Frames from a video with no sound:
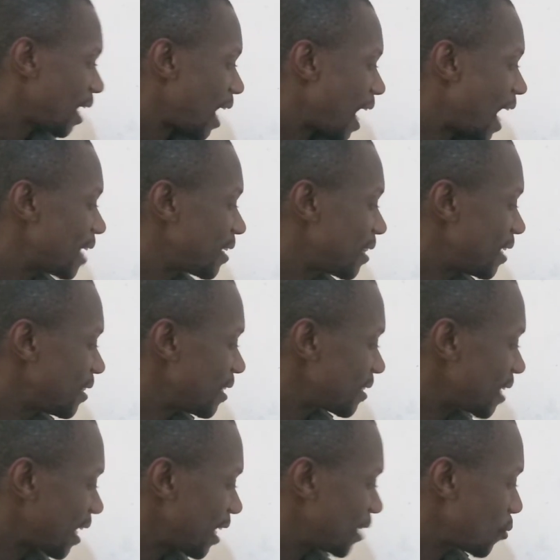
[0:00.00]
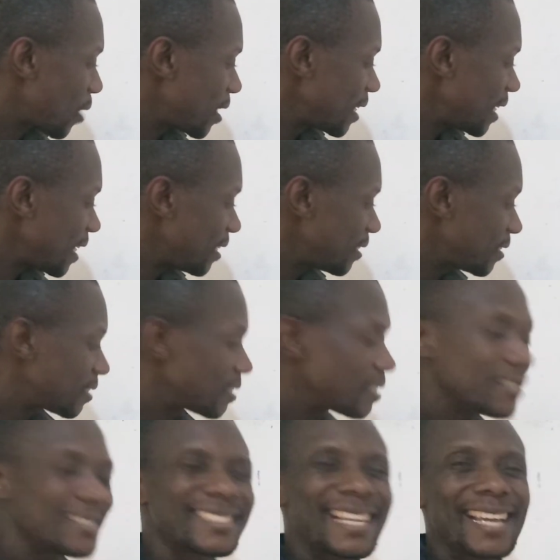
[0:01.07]
And then the second one is
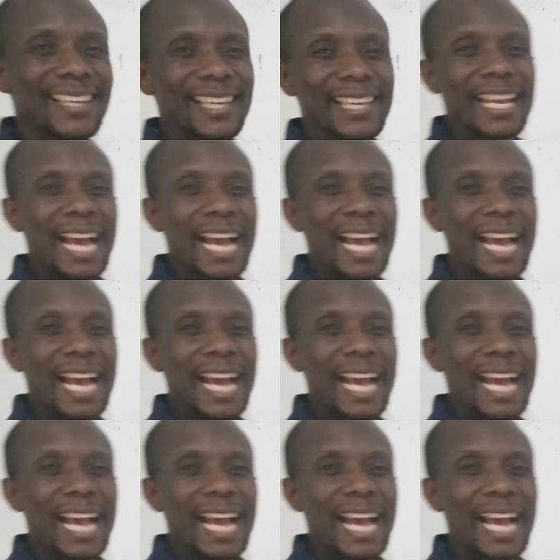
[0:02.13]
taking